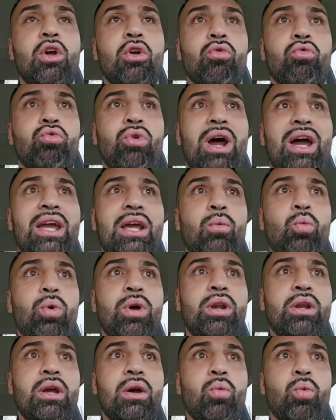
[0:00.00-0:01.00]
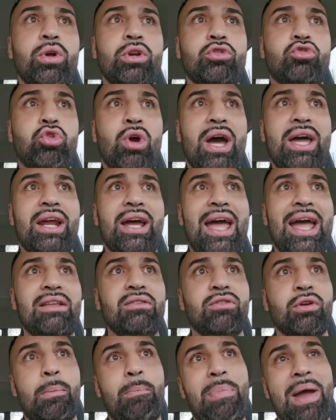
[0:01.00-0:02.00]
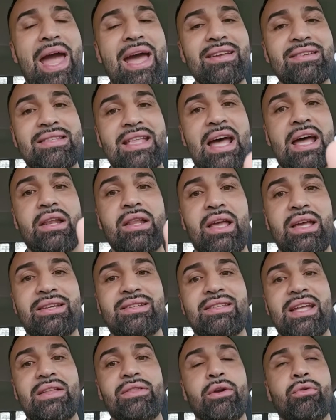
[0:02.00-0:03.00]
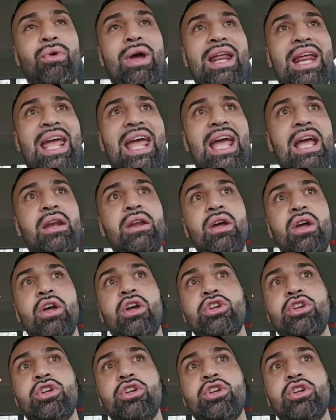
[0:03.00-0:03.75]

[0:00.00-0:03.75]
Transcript: Ryan would try to enter past that extended right hand,